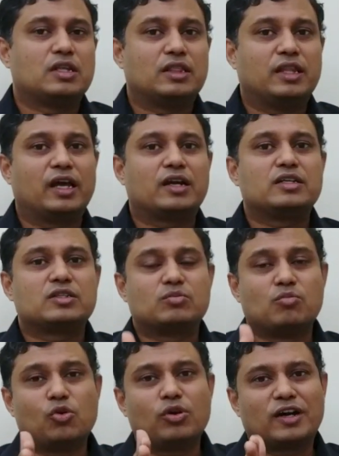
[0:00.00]
there is
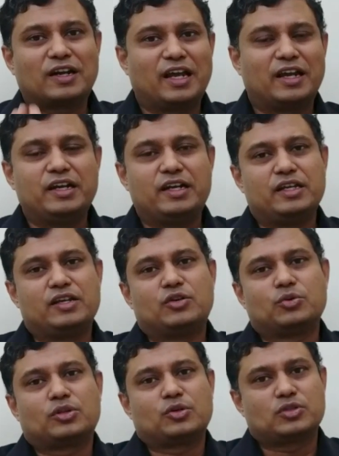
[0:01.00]
more clarity in
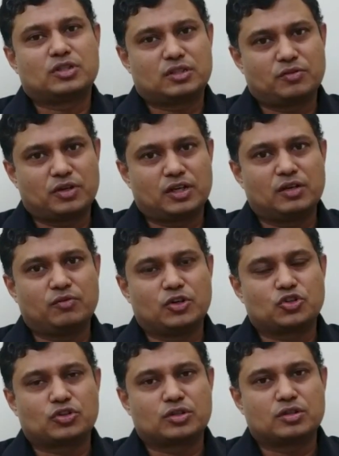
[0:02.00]
2017
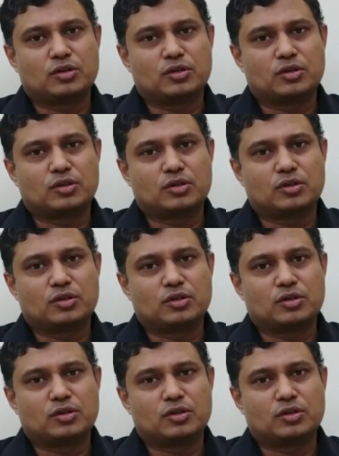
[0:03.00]
version,